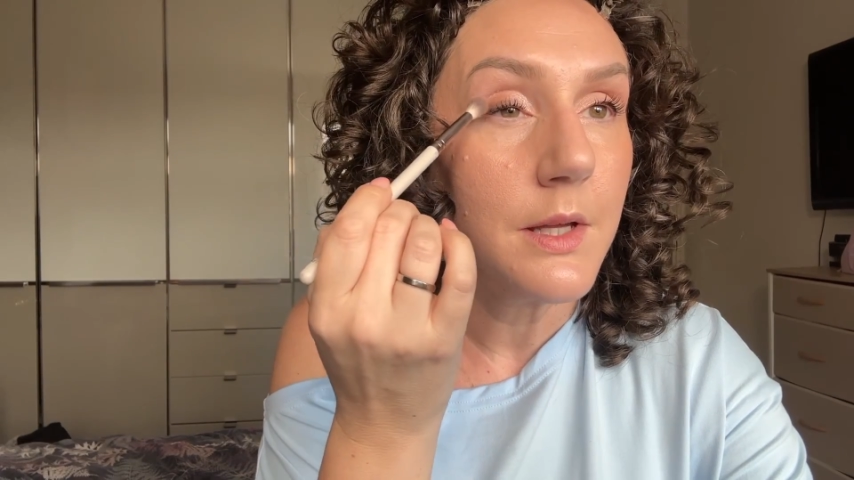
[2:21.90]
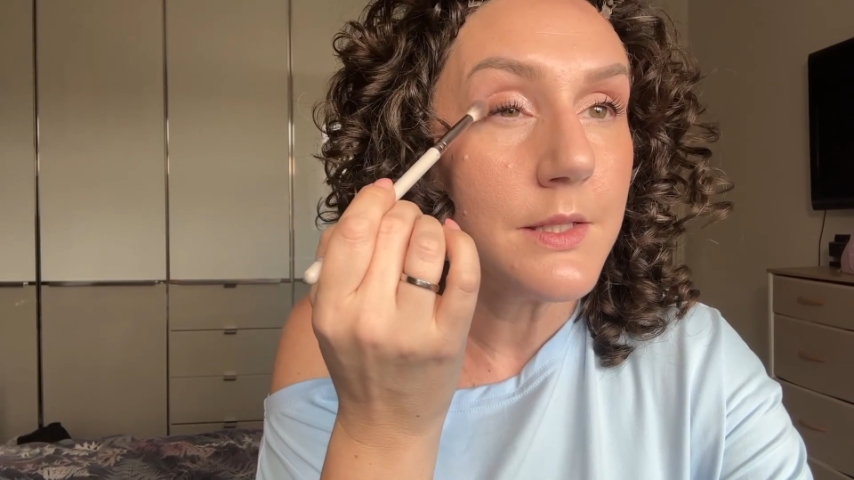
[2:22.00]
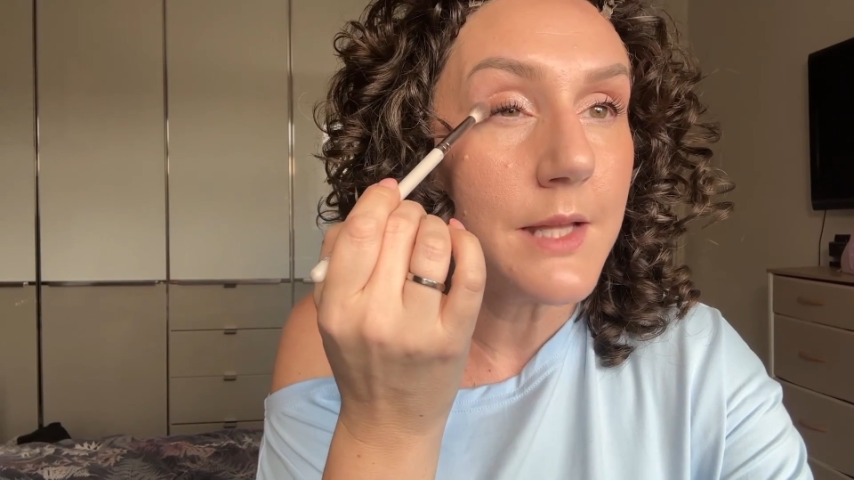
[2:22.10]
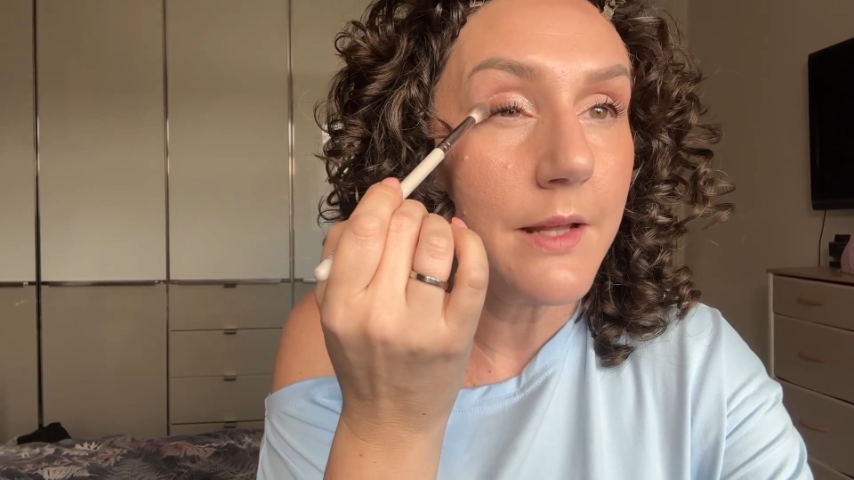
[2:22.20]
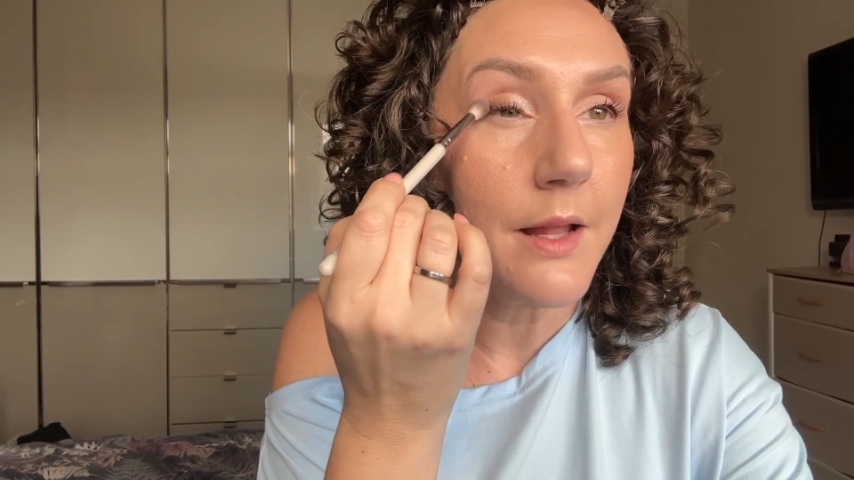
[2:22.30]

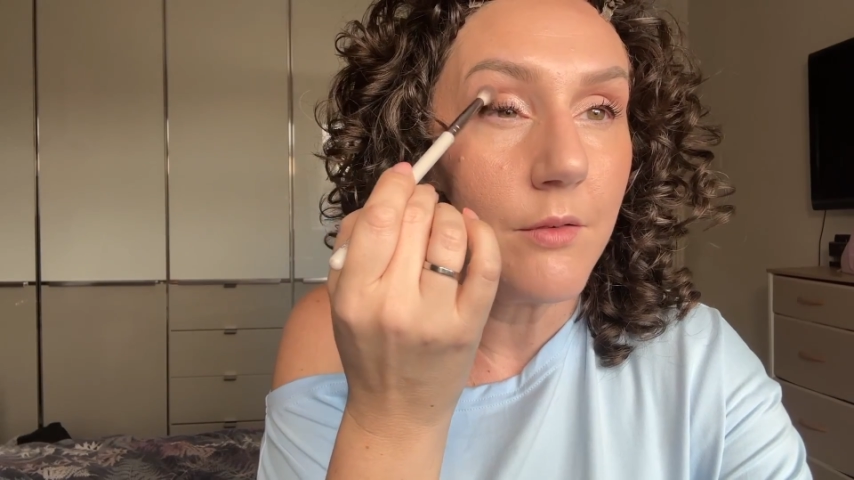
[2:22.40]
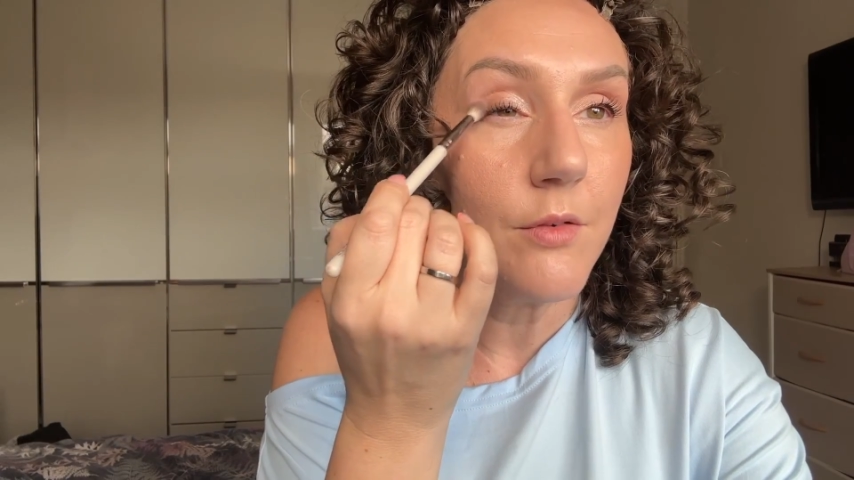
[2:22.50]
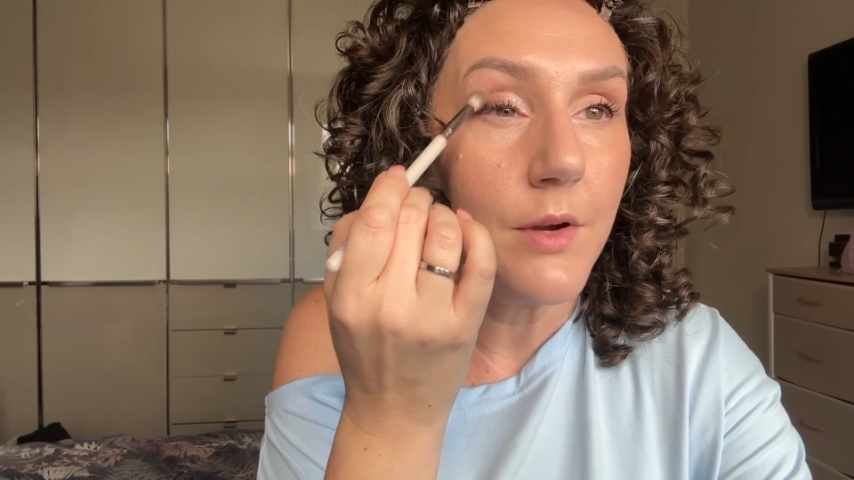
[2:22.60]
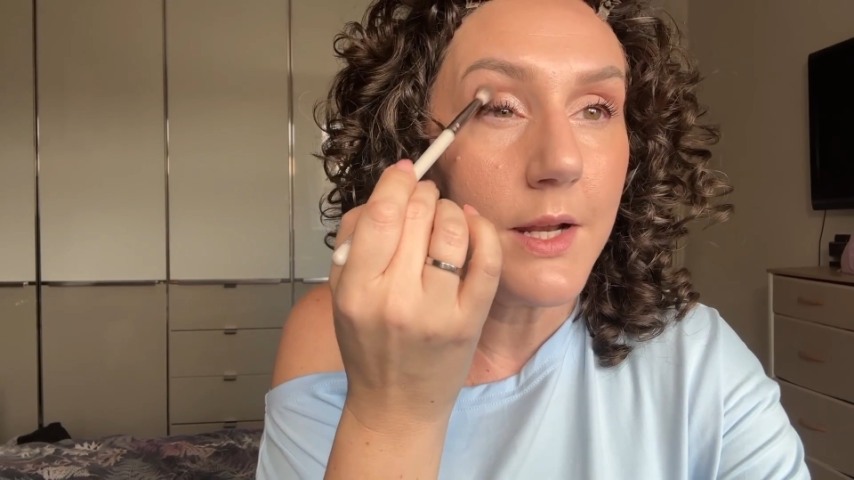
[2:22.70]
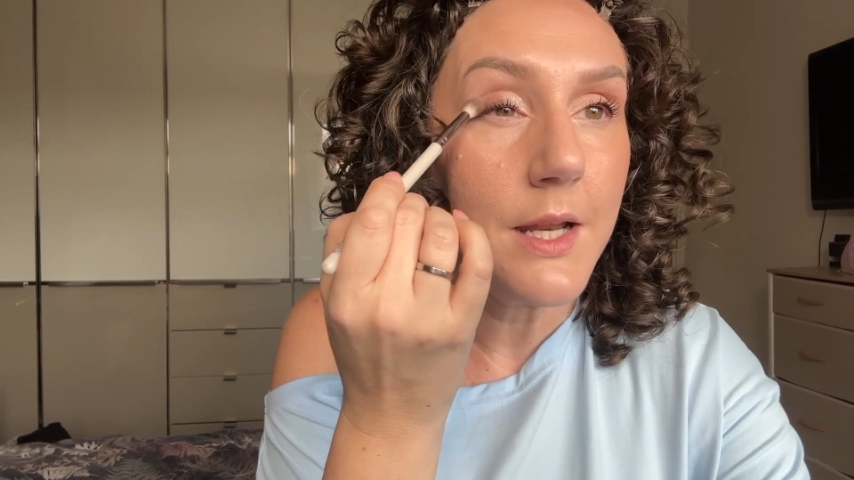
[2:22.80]
Take that
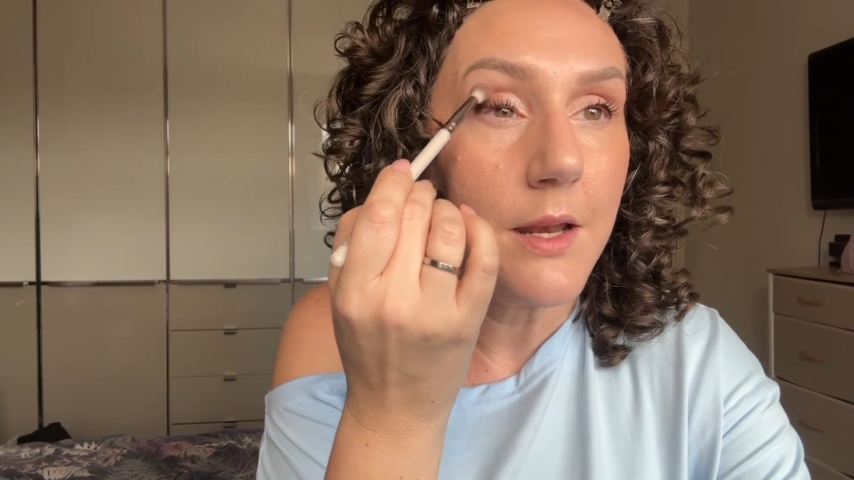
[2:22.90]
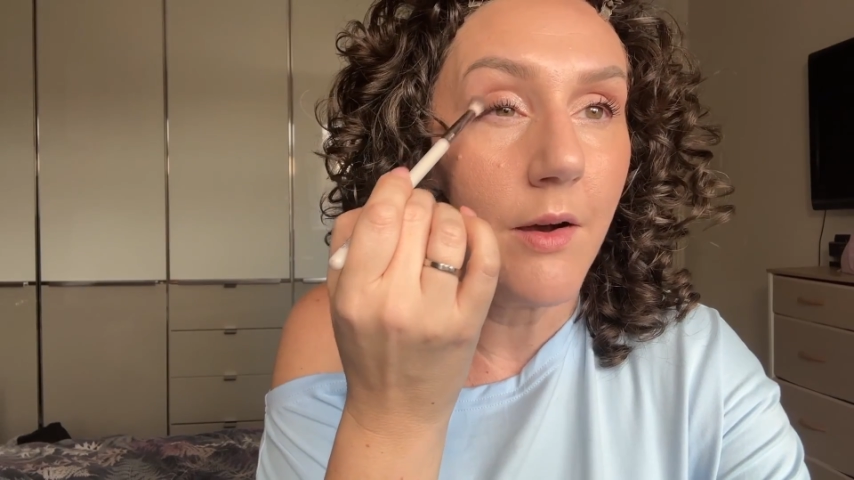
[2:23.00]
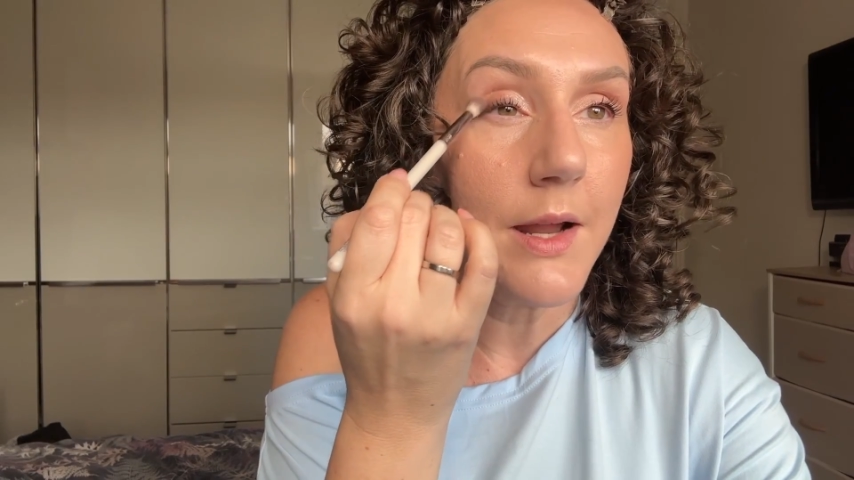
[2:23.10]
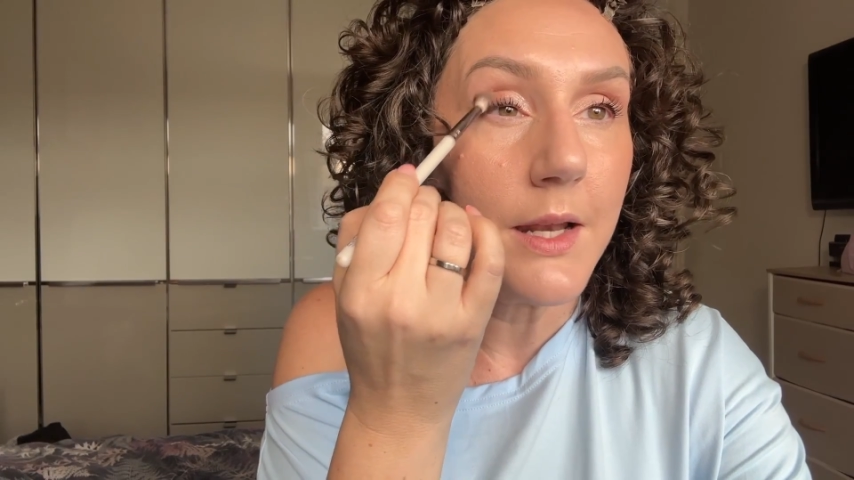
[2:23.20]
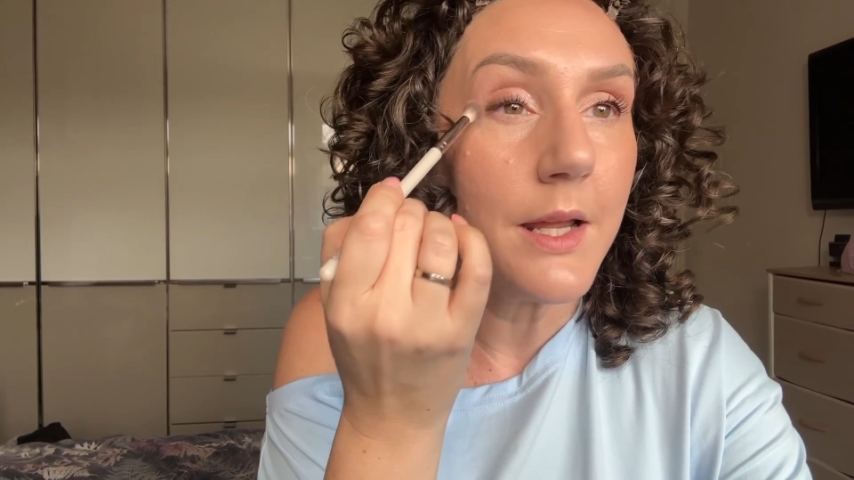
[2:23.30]
really
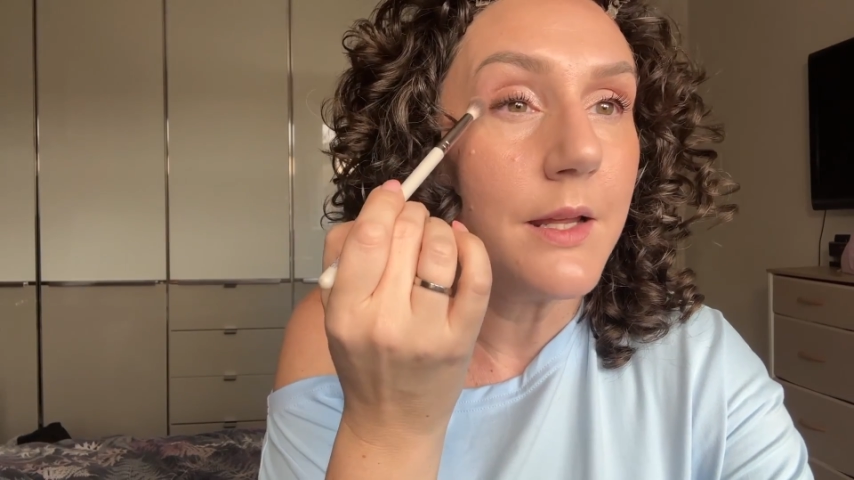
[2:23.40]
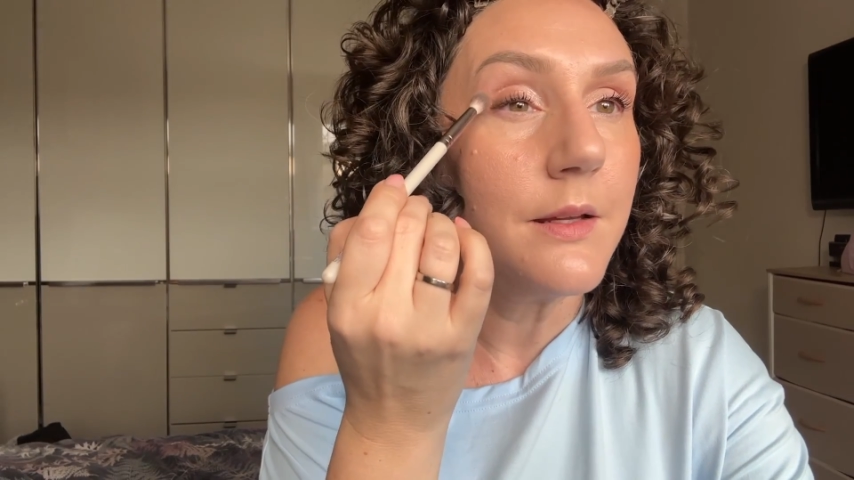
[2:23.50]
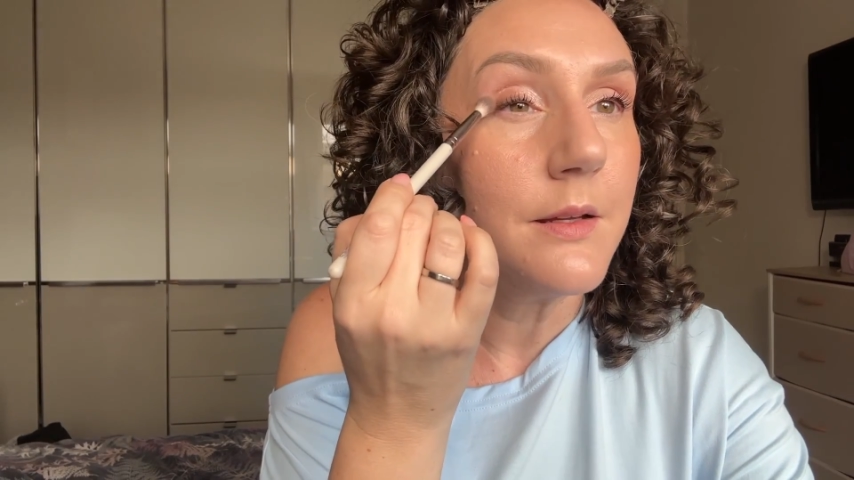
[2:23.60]
lightly